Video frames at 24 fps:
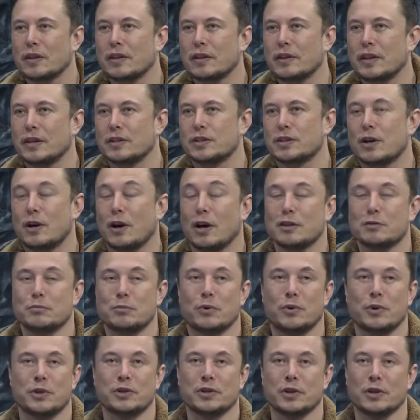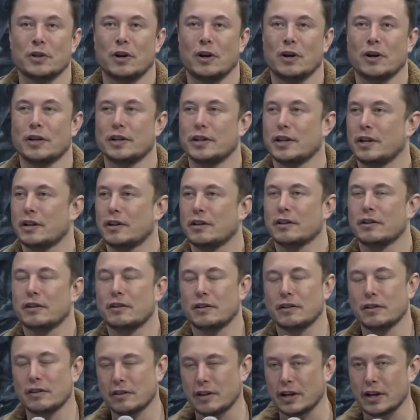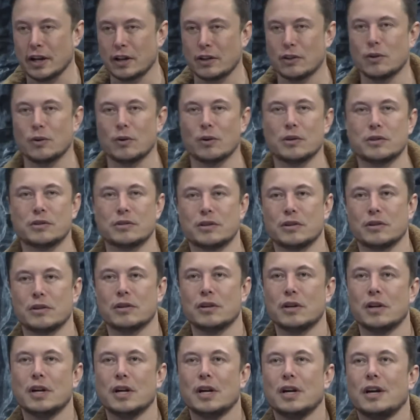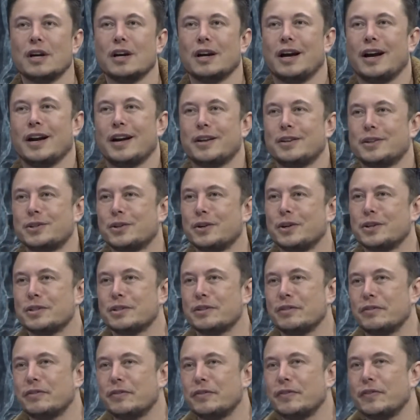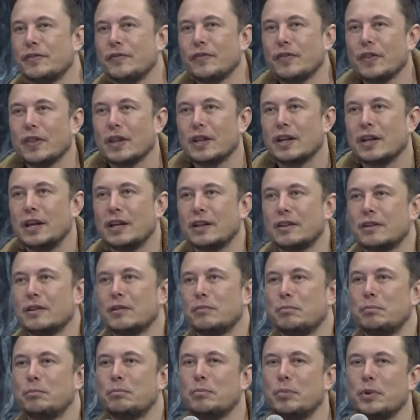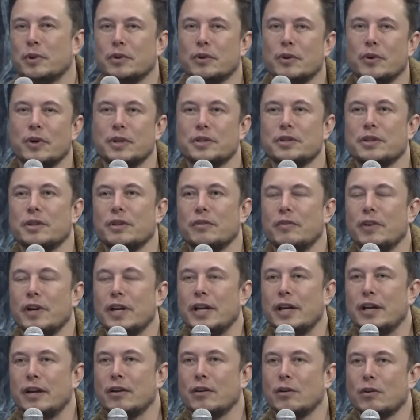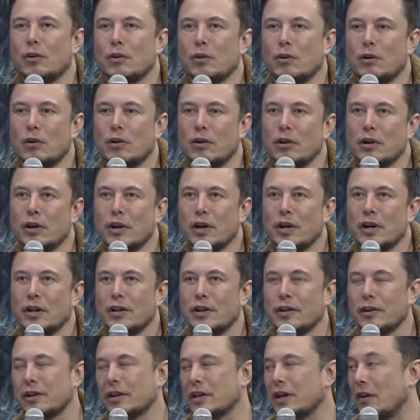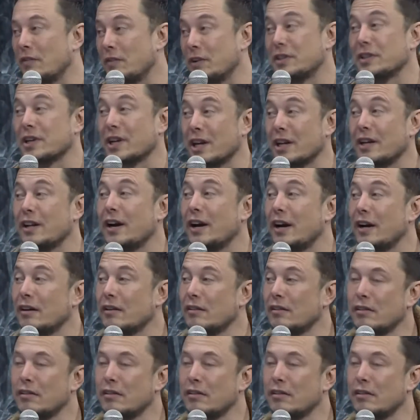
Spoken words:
things cost more and took longer than I thought. So I had a choice of either put the rest of the money in or the companies are going to die.